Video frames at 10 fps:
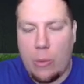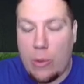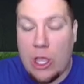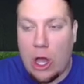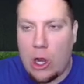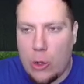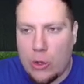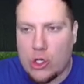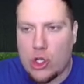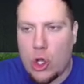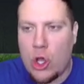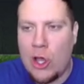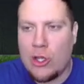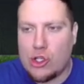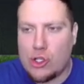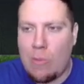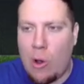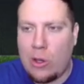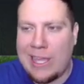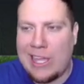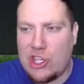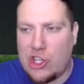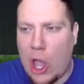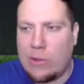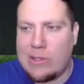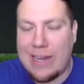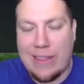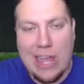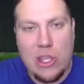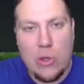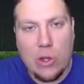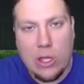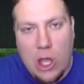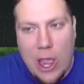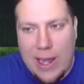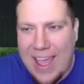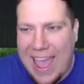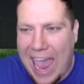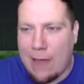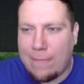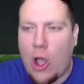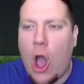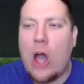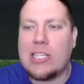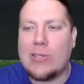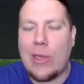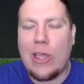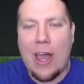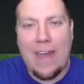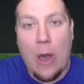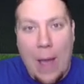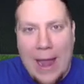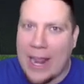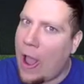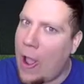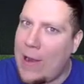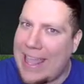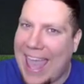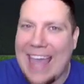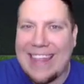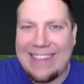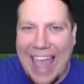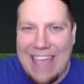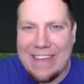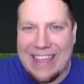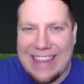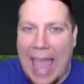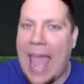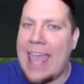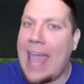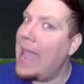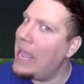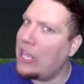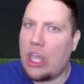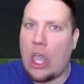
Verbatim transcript: we got Luke Shaw, Smalling, Jones and Nathaniel Clyne. And of course, we got the one and only David De Gea in